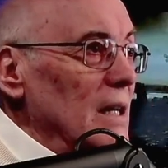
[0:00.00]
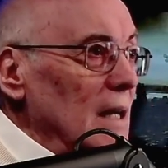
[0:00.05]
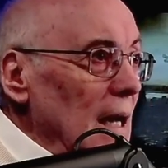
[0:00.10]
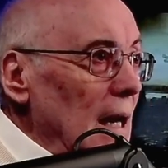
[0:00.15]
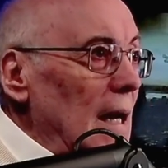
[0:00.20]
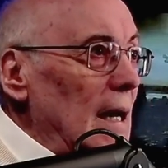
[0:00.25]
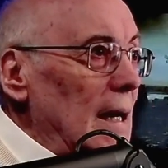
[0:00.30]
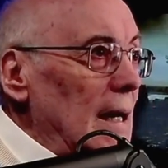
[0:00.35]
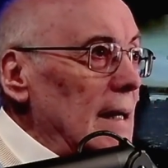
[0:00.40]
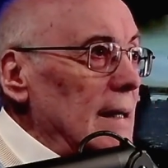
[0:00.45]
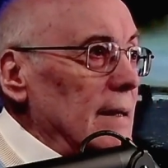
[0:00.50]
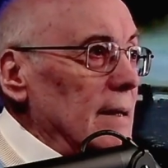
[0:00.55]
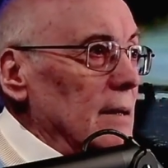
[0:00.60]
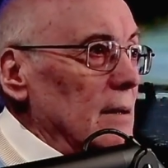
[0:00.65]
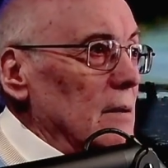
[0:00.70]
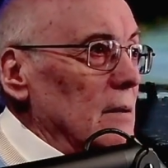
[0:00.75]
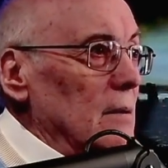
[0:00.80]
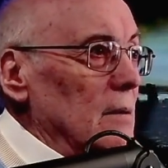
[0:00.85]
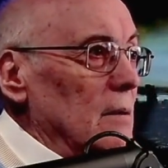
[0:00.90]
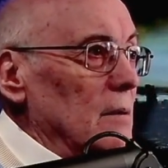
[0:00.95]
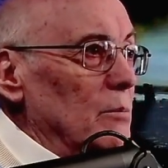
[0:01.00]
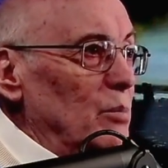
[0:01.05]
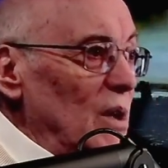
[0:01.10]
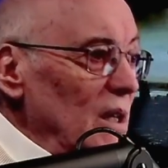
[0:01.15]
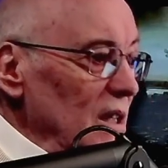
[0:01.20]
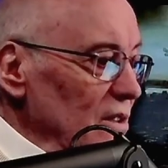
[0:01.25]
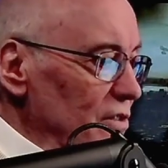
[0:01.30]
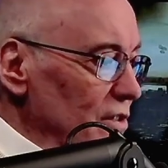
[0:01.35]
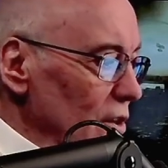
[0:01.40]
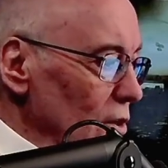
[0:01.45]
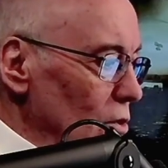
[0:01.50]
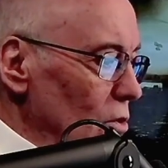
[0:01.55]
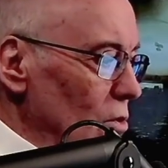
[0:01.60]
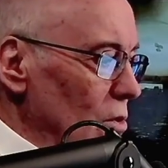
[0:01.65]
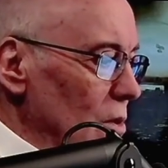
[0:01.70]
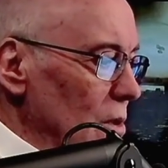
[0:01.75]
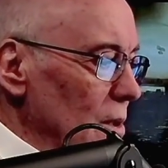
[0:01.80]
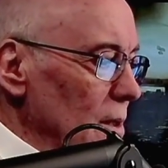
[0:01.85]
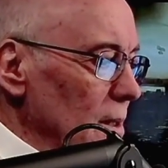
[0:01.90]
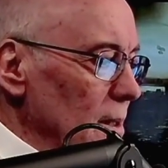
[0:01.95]
to God. Praise the
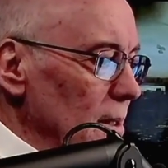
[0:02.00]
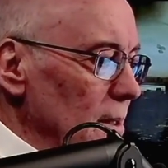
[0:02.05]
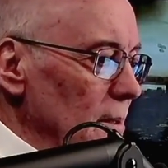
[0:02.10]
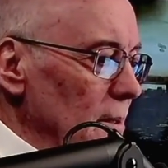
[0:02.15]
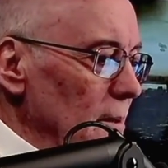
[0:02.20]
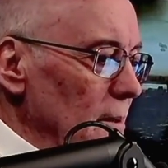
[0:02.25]
Lord.